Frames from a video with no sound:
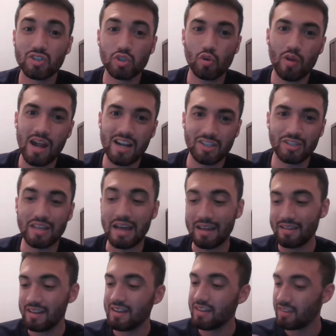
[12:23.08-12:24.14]
Scratch that.
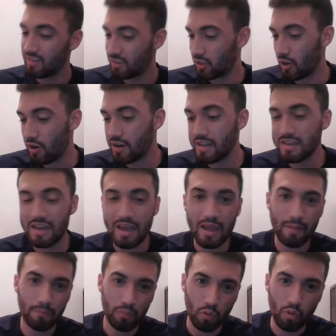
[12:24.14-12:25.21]

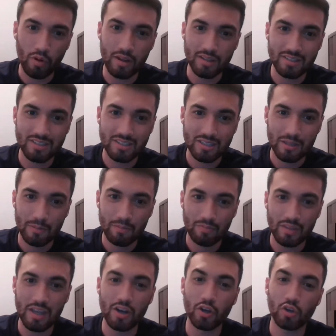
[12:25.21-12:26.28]
38 points
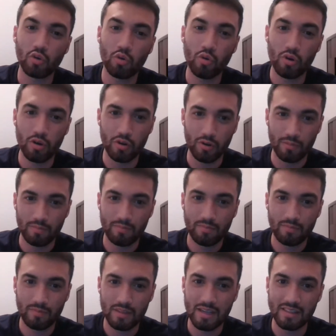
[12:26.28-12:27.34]
in a quarter
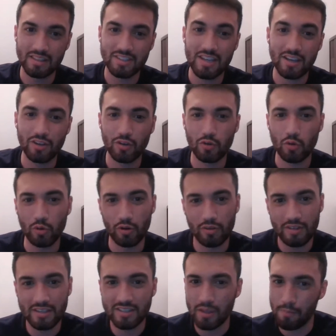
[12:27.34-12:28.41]
in the second quarter.
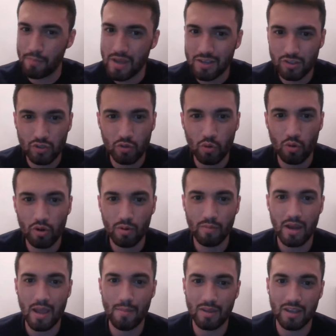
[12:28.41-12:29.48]
This is the best quarter
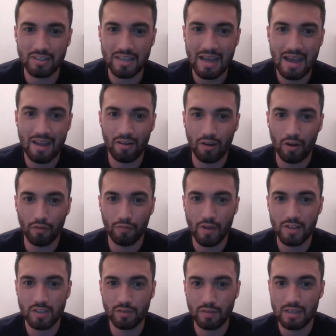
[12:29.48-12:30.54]
Miami has had
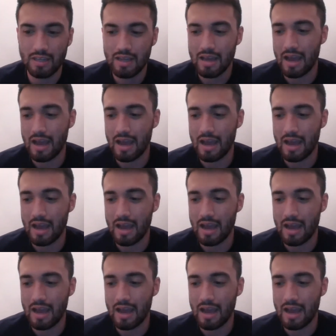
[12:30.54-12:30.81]
offensively.